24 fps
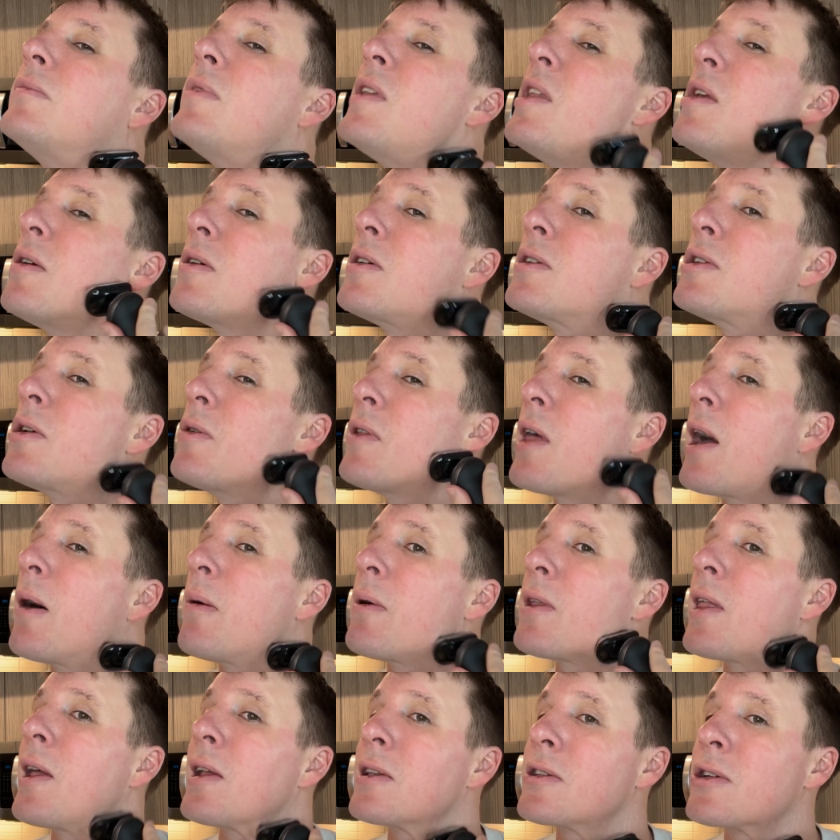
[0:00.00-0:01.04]
you can do
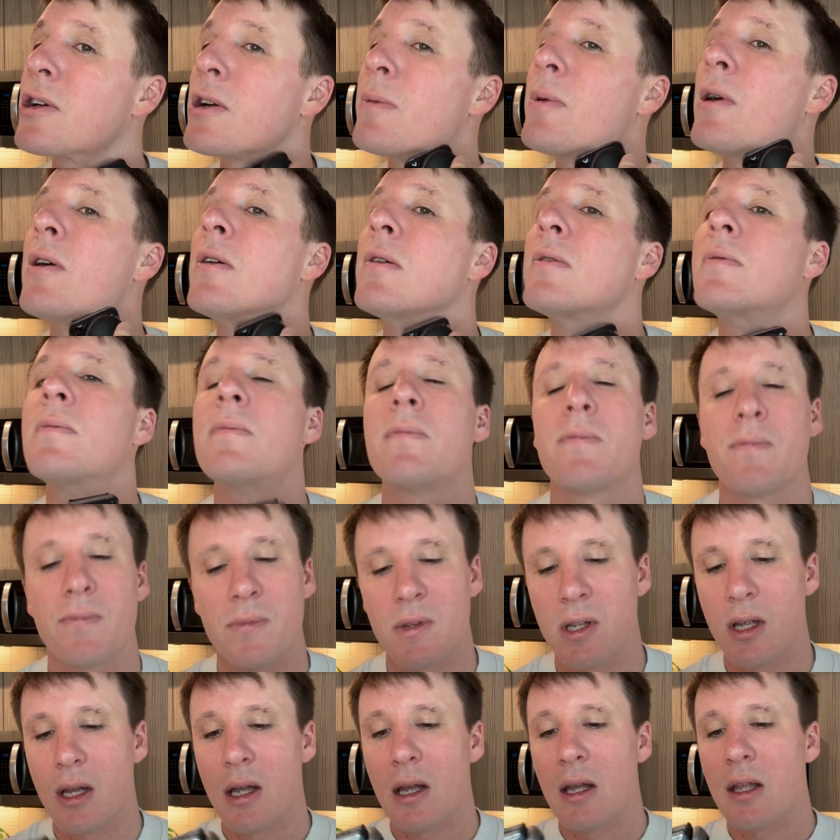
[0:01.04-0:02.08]
that with that turbo.
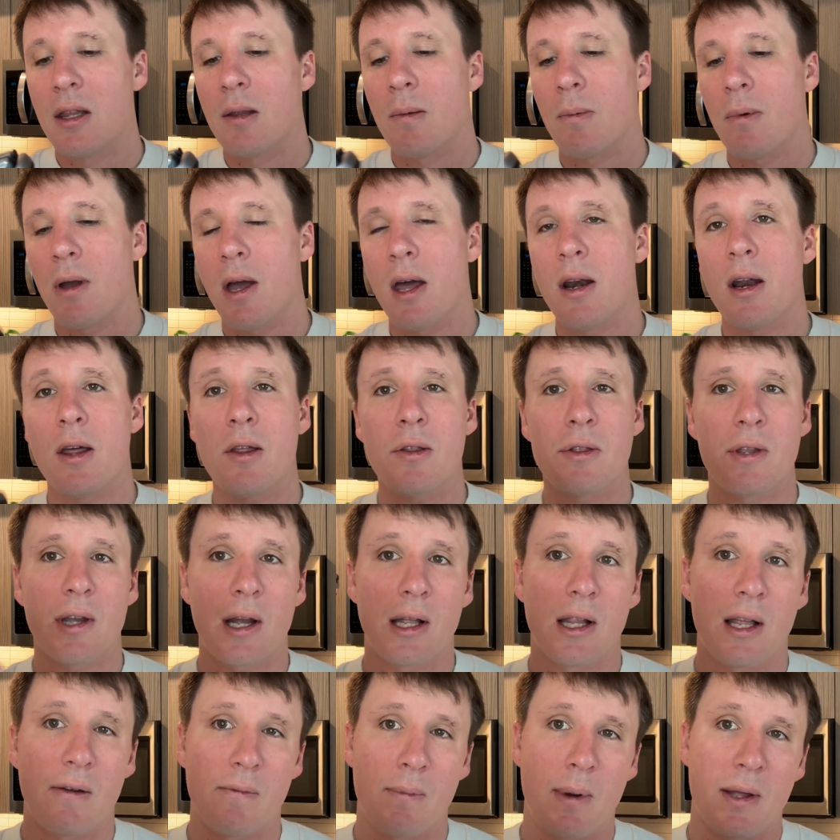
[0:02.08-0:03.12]
Another
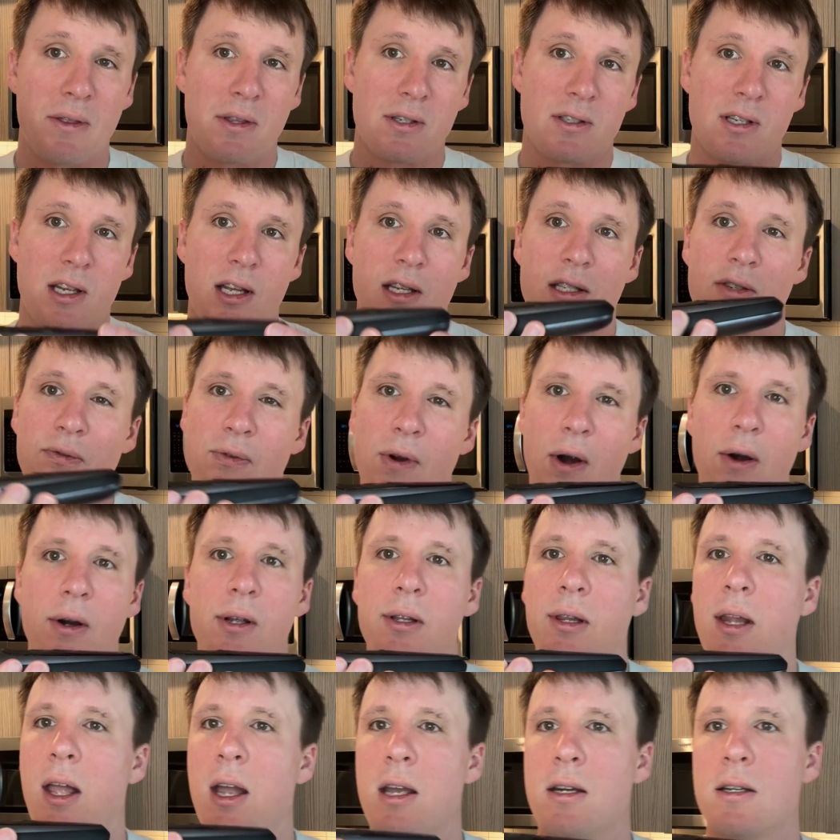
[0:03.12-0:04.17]
thing I love about this, it's
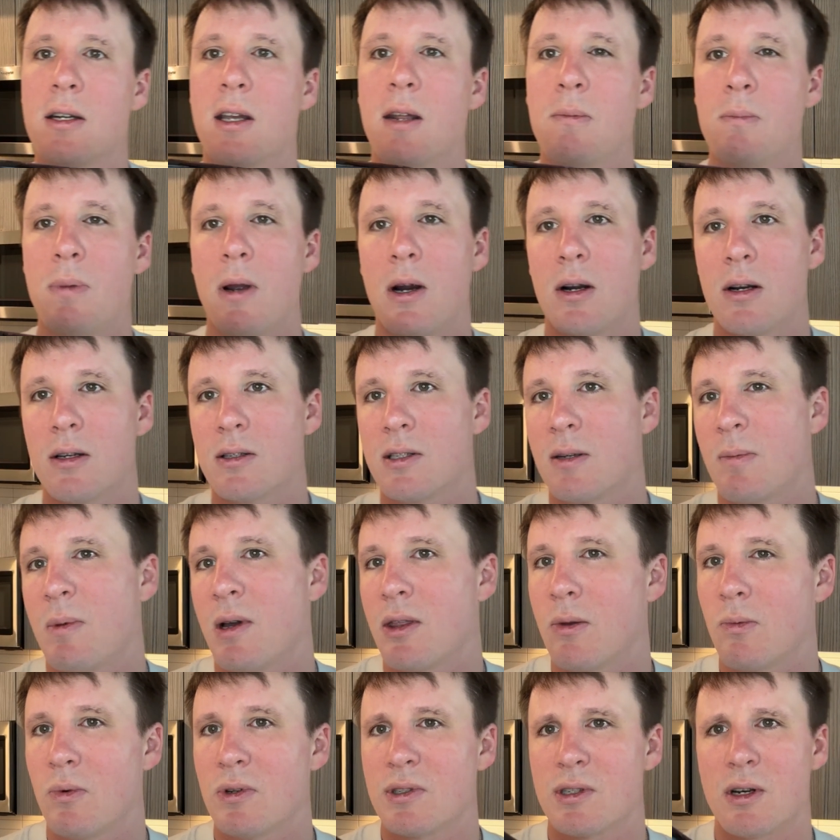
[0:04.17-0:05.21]
very light compared to some
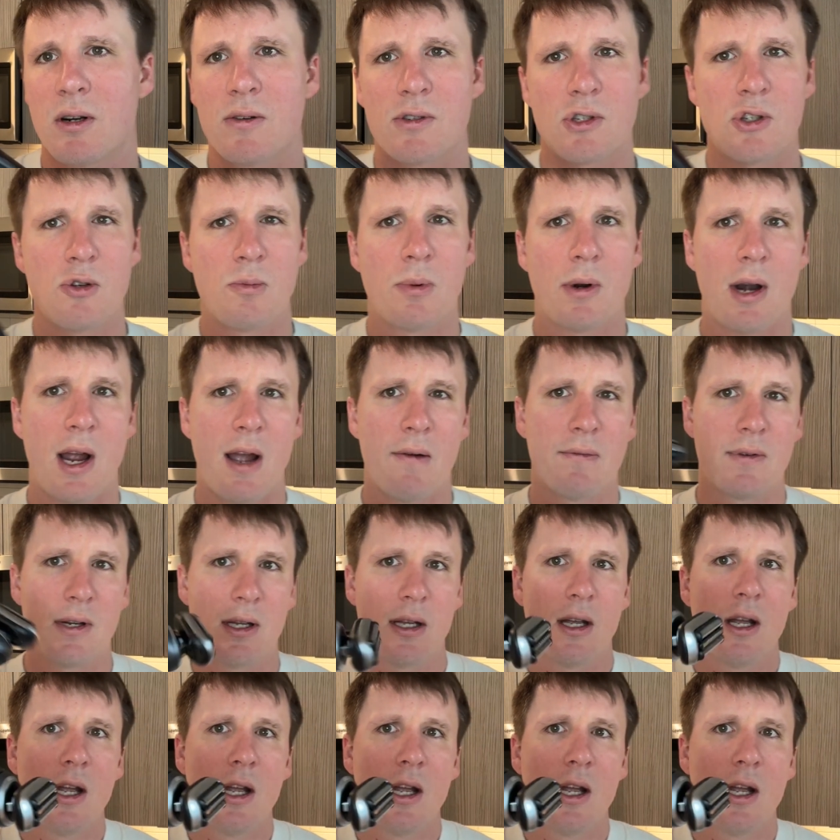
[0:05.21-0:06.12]
other ones that are super hefty.